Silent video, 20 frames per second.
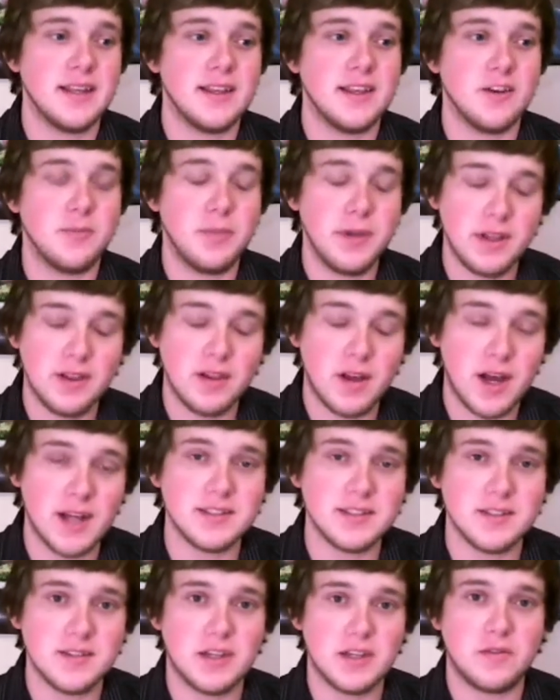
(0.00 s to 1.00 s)
There have been
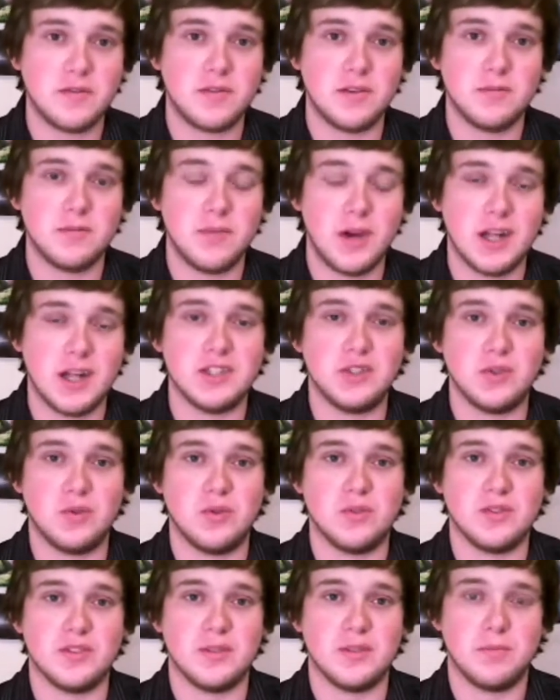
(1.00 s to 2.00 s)
lots of different
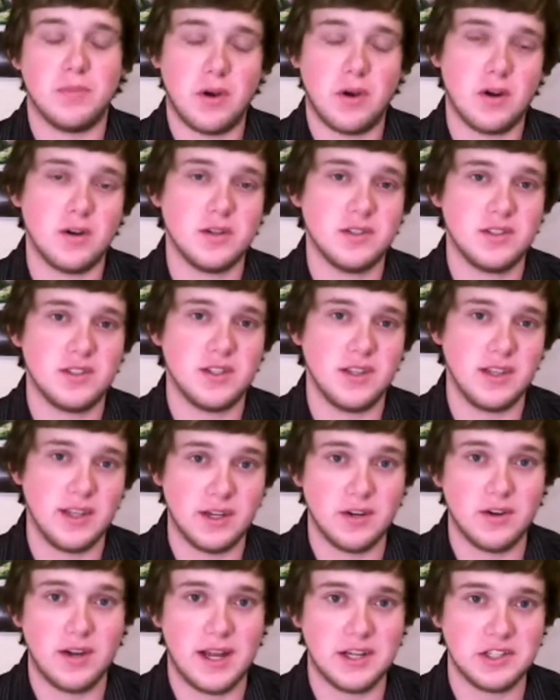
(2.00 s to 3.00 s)
modules and parts to the
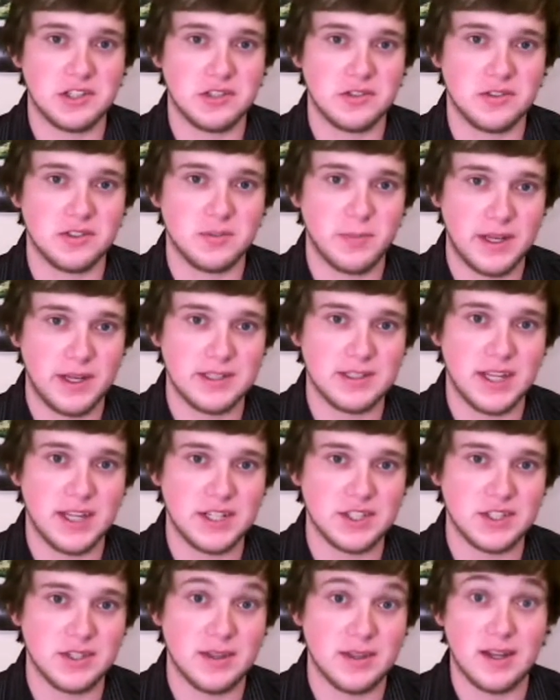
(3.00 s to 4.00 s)
International Space
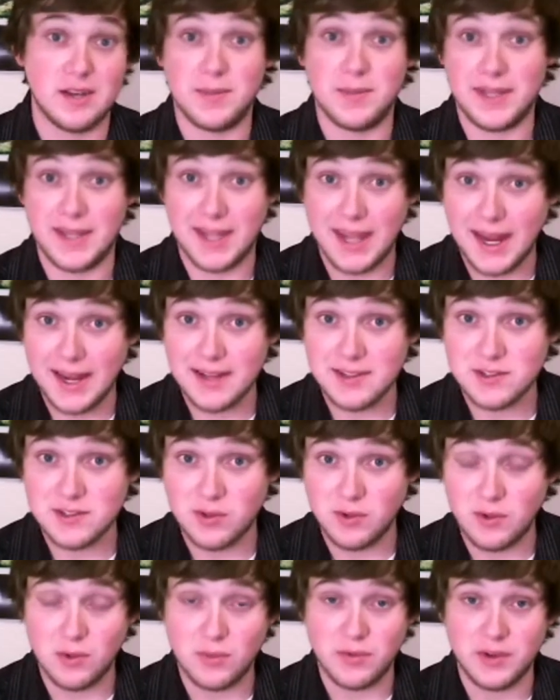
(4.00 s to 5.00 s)
Station that have been
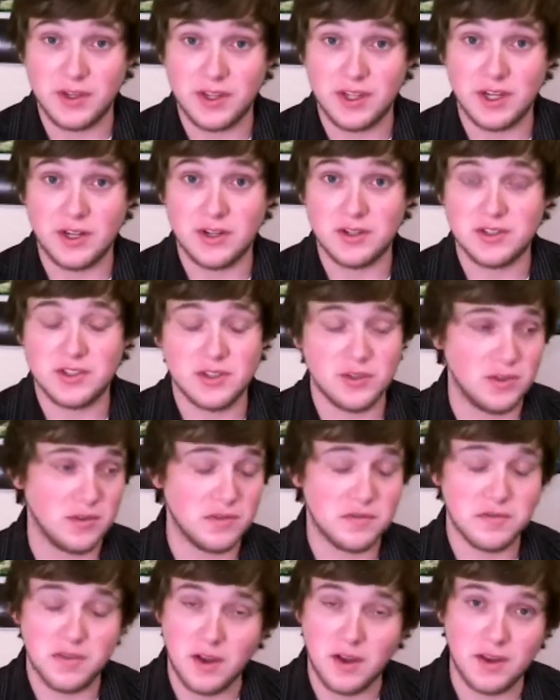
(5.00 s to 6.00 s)
canceled over the years due to
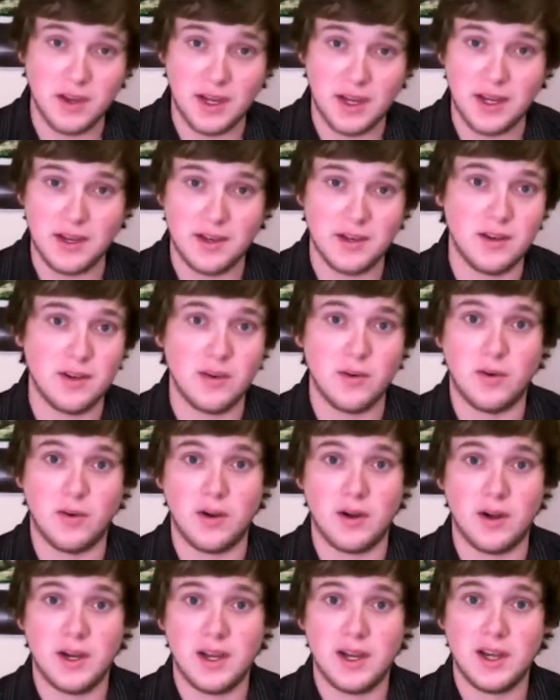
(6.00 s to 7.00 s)
funding
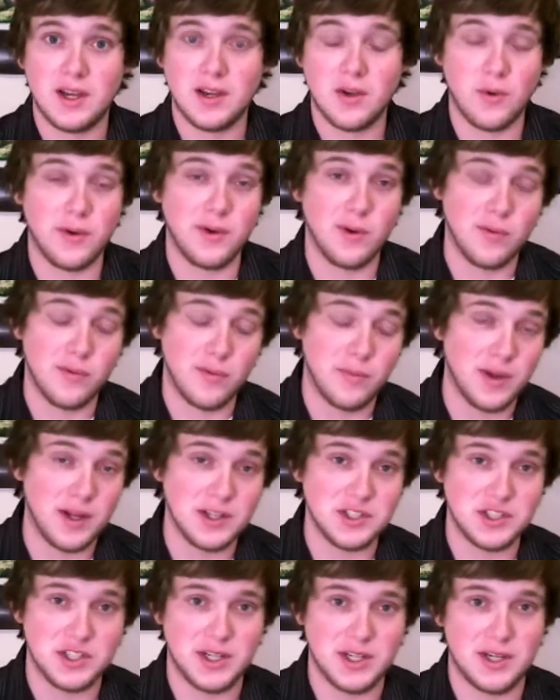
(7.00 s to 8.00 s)
or going over
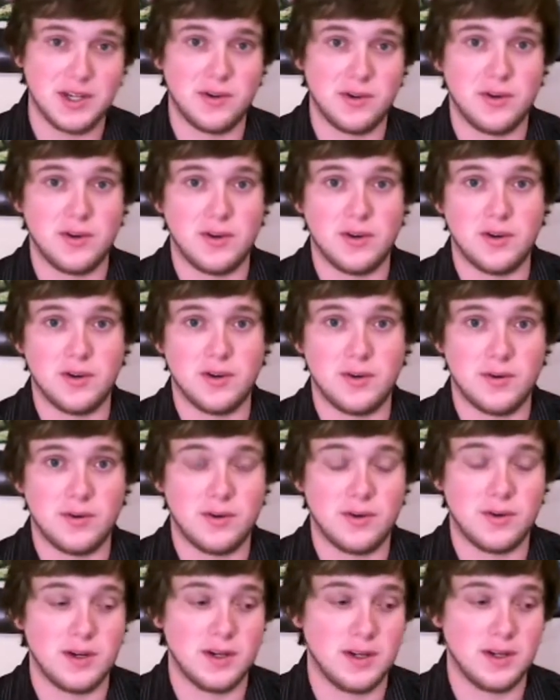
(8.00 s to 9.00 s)
budget or, or